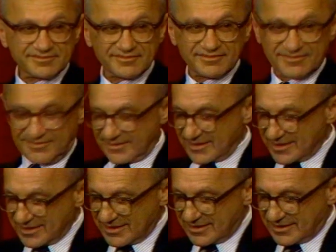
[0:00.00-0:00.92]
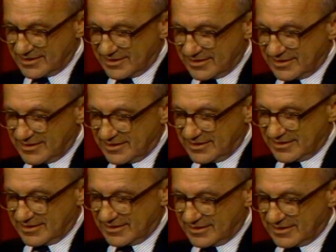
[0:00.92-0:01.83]

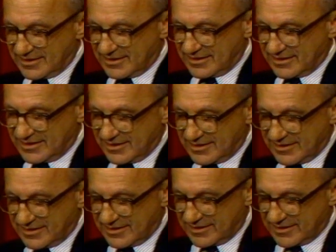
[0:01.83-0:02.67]
Nothing is said.